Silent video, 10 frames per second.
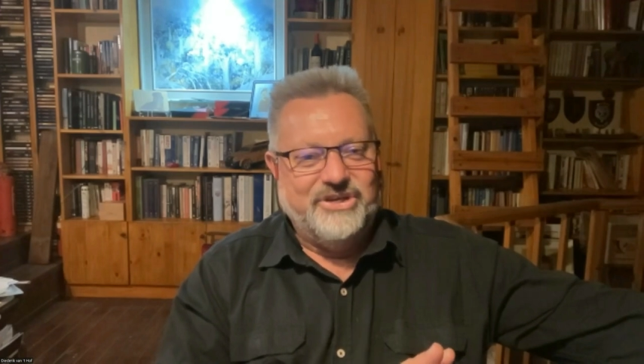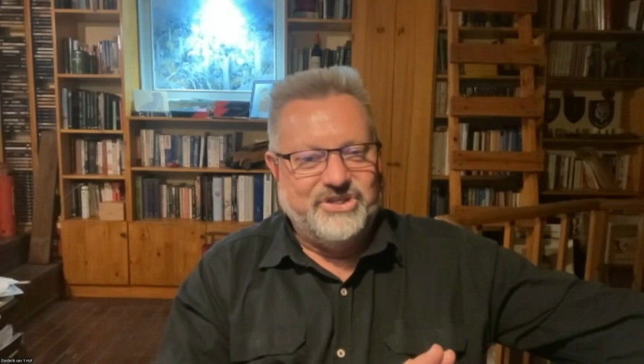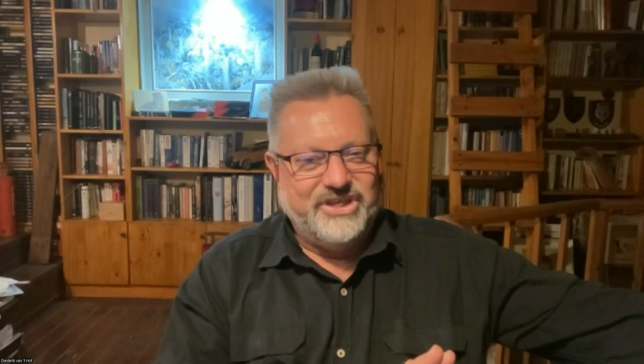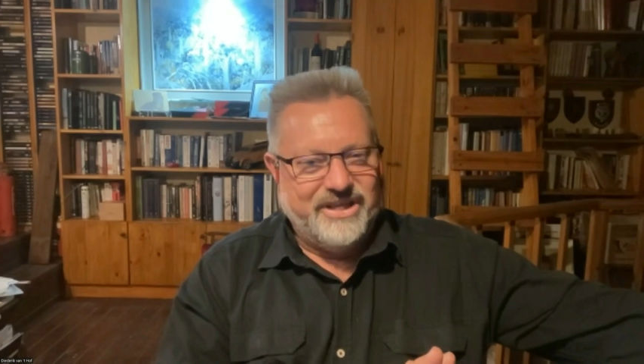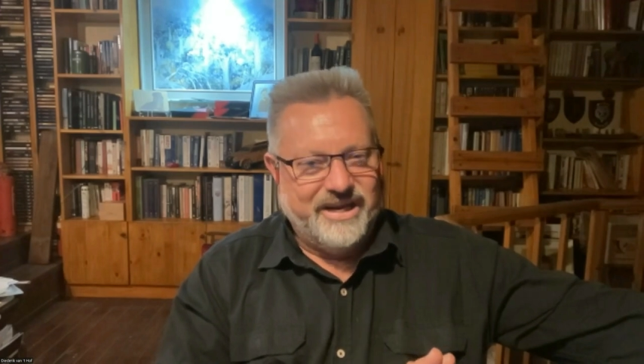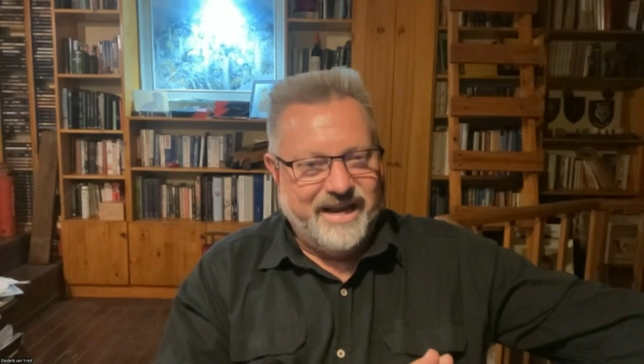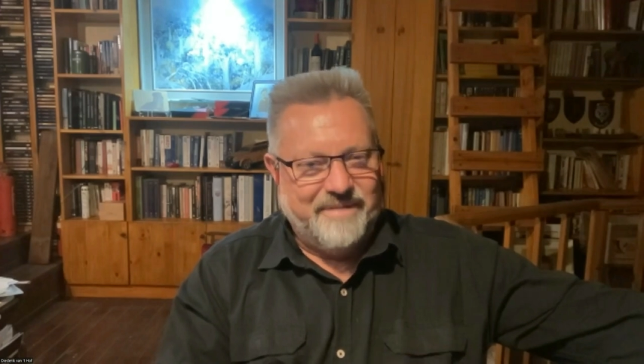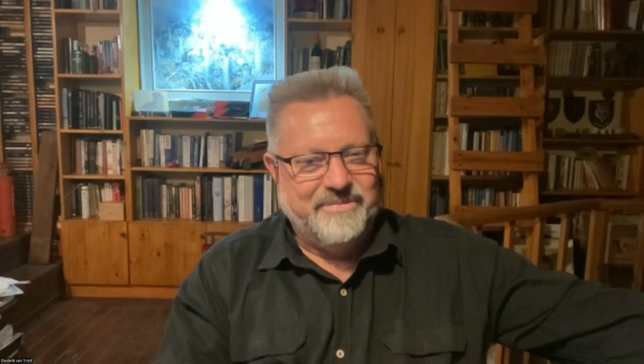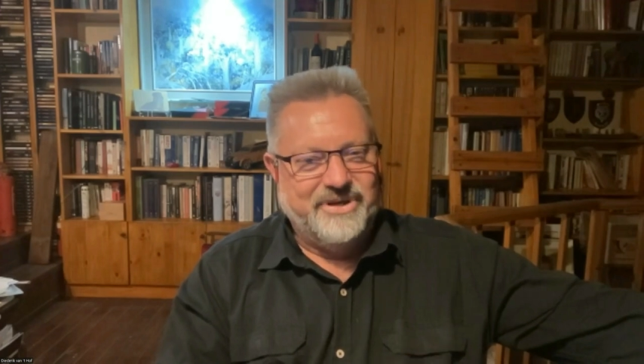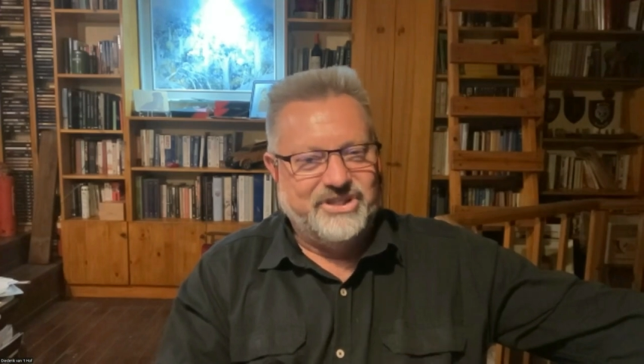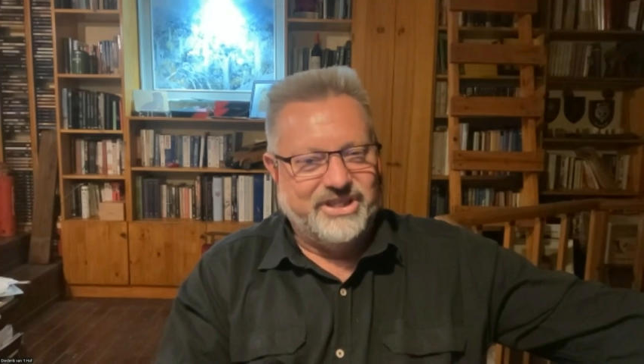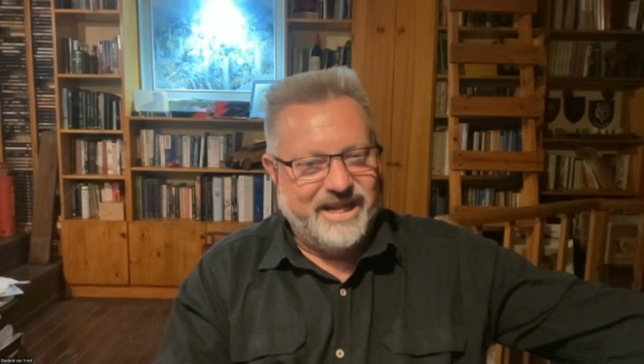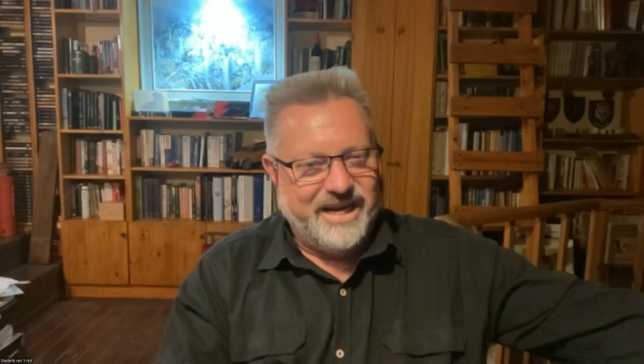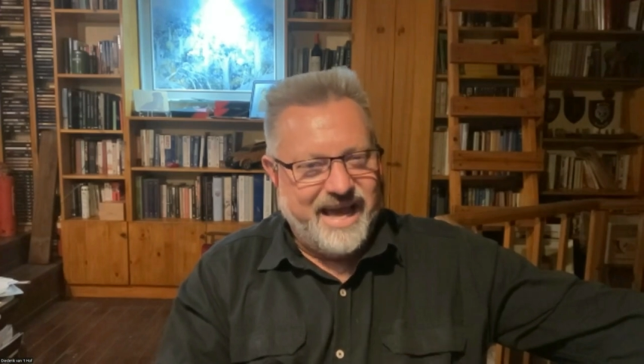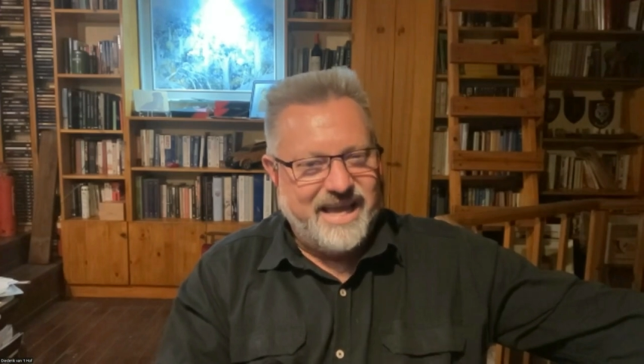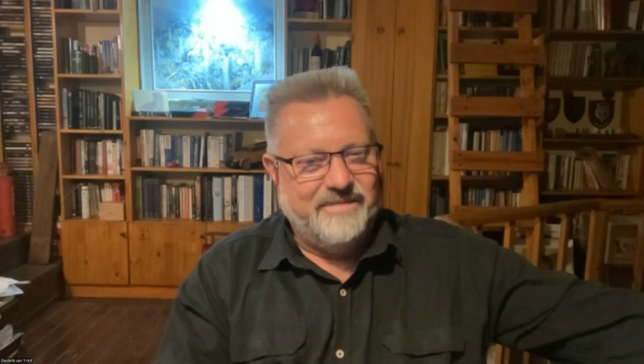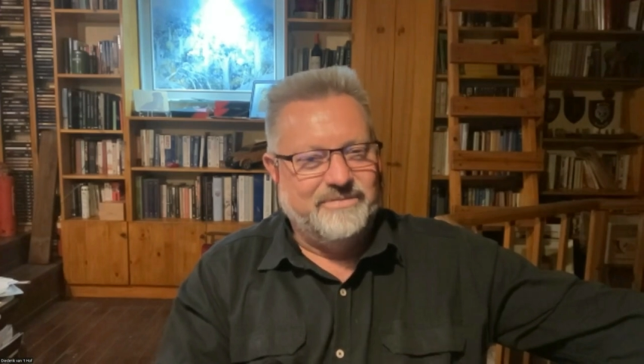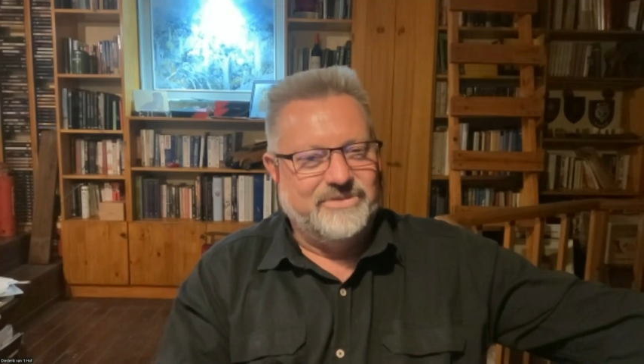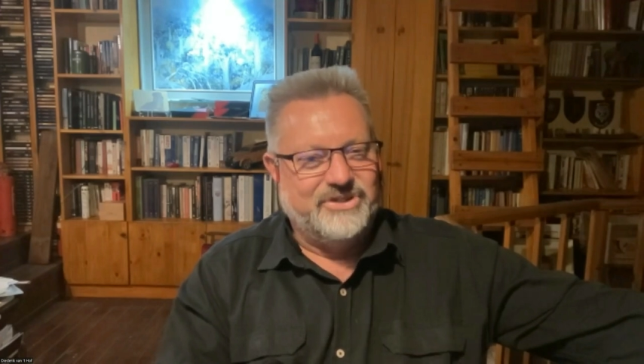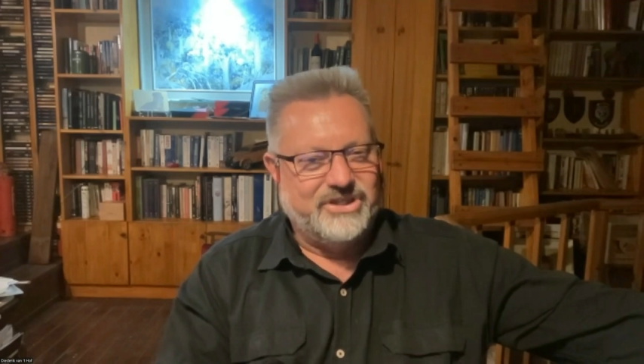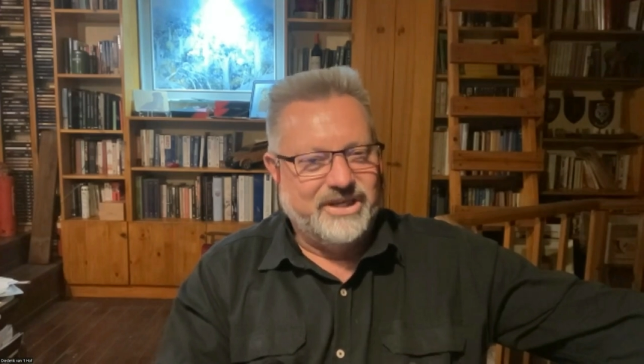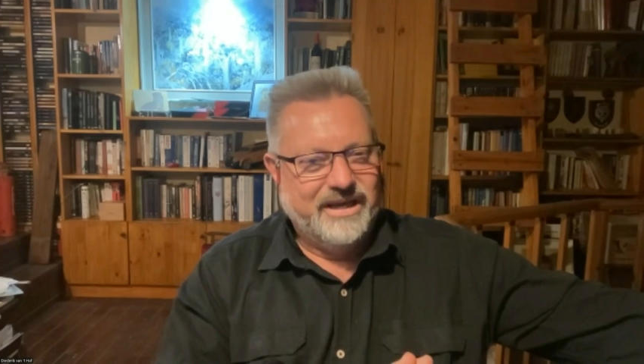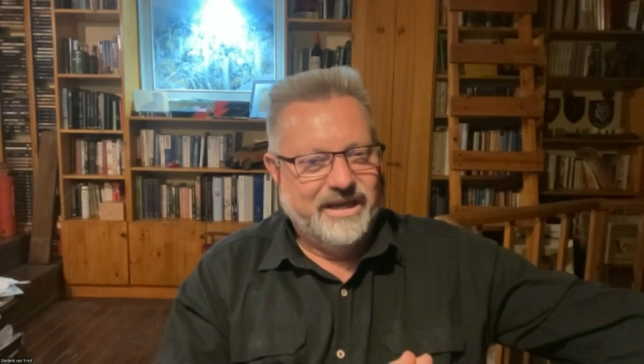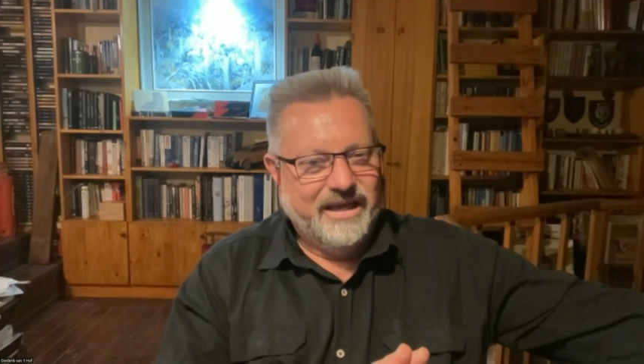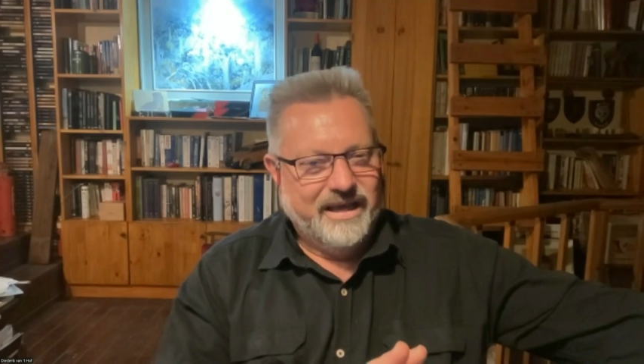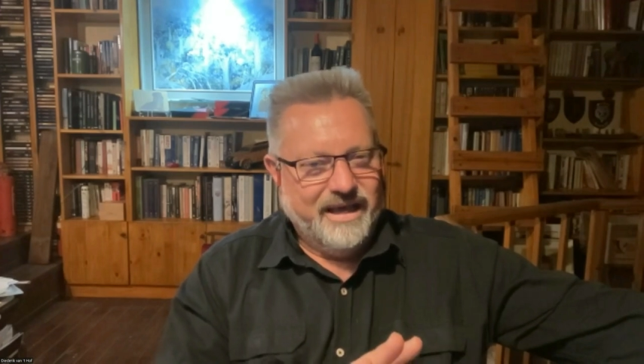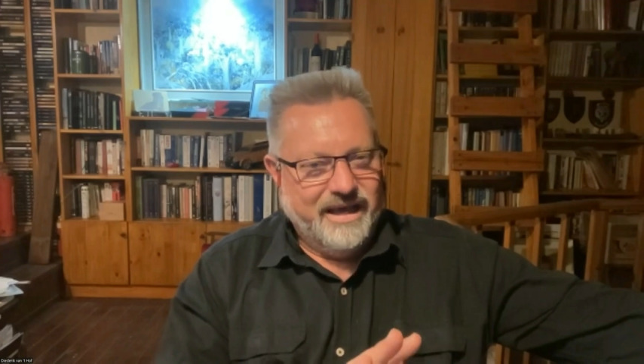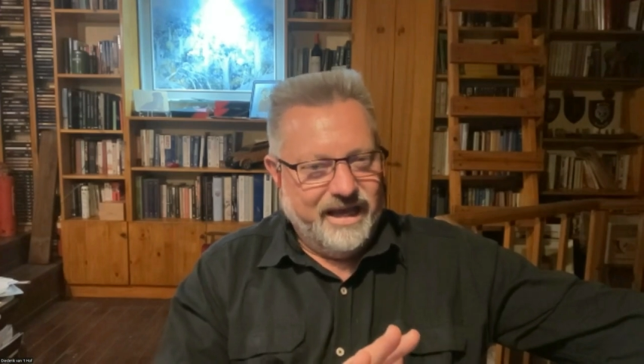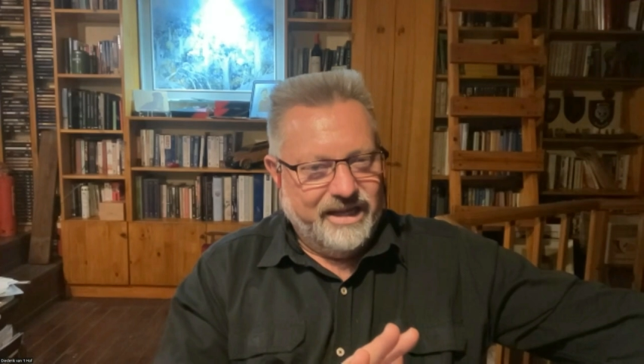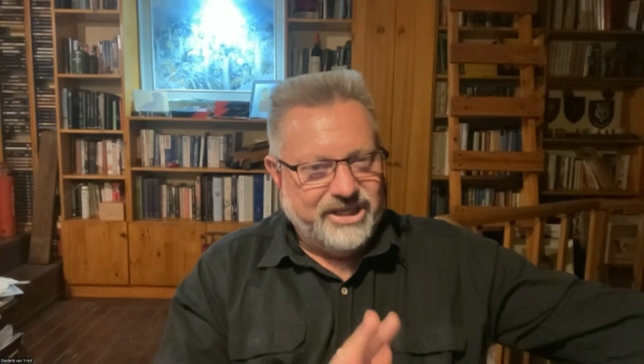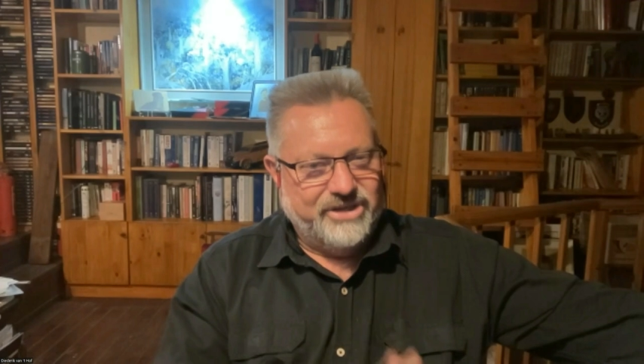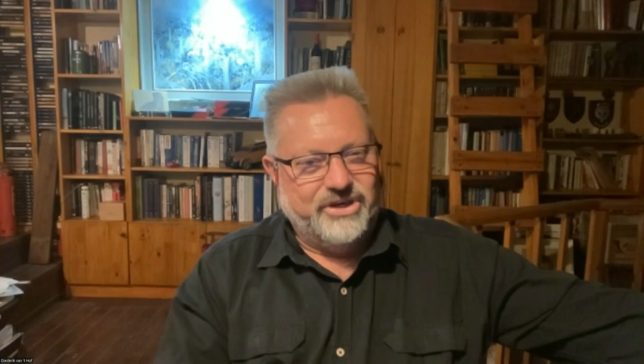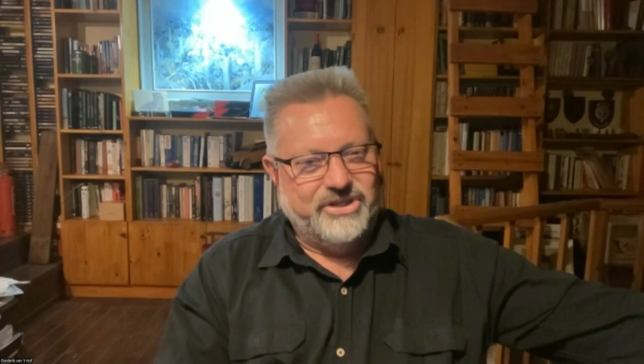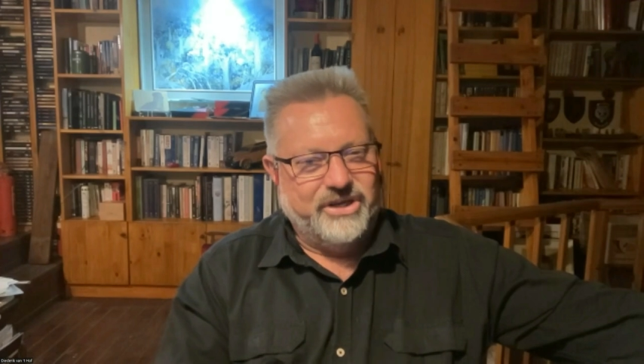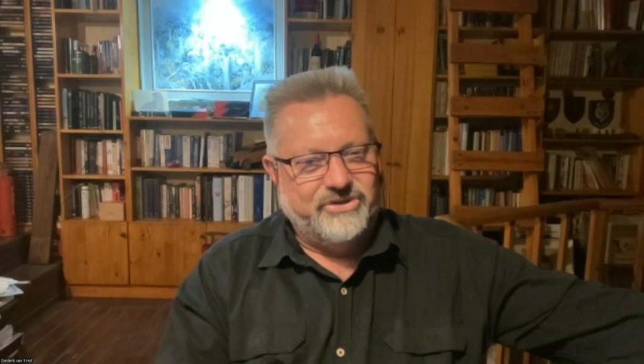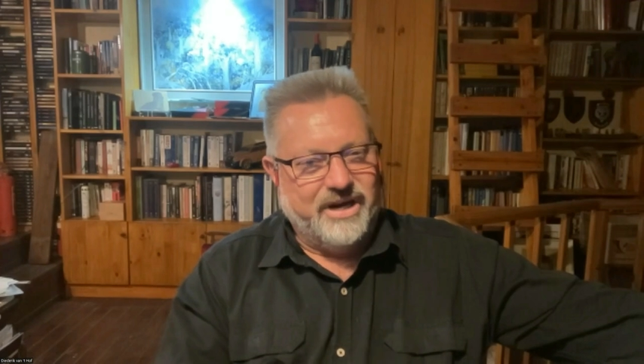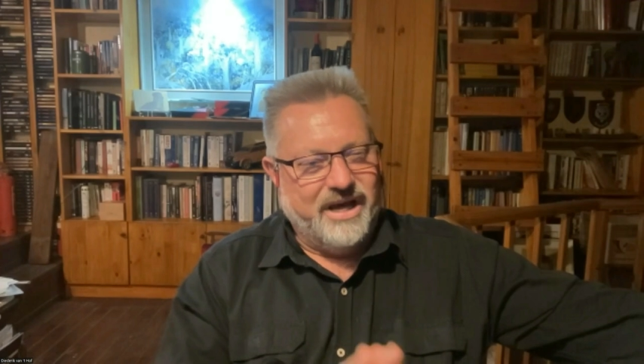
you see the numbers and the names etc., etc.